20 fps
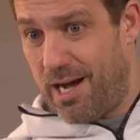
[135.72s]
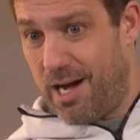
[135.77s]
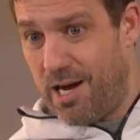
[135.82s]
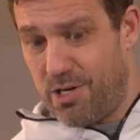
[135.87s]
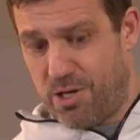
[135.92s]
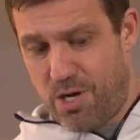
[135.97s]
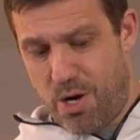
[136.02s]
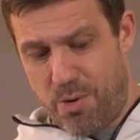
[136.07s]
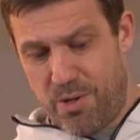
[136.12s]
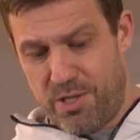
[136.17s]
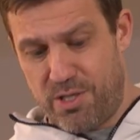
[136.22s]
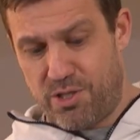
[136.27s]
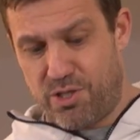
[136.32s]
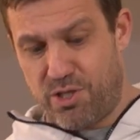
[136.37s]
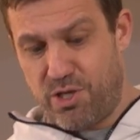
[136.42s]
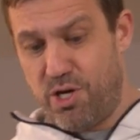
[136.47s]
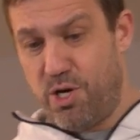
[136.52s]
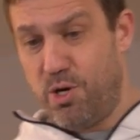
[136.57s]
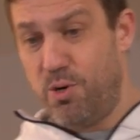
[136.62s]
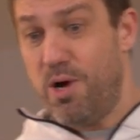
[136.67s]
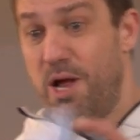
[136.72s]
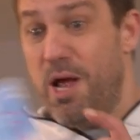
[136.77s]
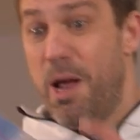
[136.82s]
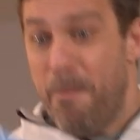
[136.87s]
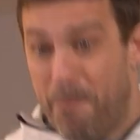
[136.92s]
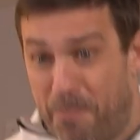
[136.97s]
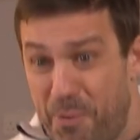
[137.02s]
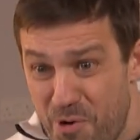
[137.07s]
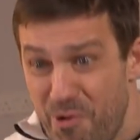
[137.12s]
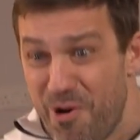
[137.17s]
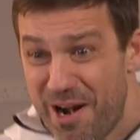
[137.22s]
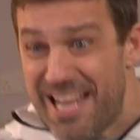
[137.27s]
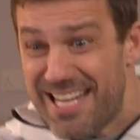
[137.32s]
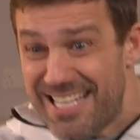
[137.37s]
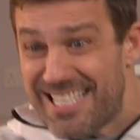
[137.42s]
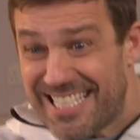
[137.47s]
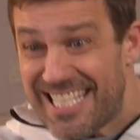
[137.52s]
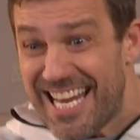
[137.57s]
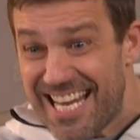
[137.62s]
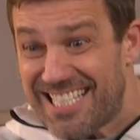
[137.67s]
are going to
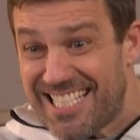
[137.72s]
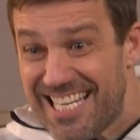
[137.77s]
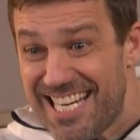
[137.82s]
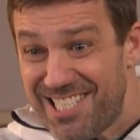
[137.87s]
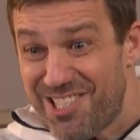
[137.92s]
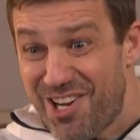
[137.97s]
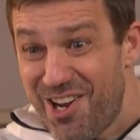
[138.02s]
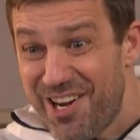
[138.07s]
Princesses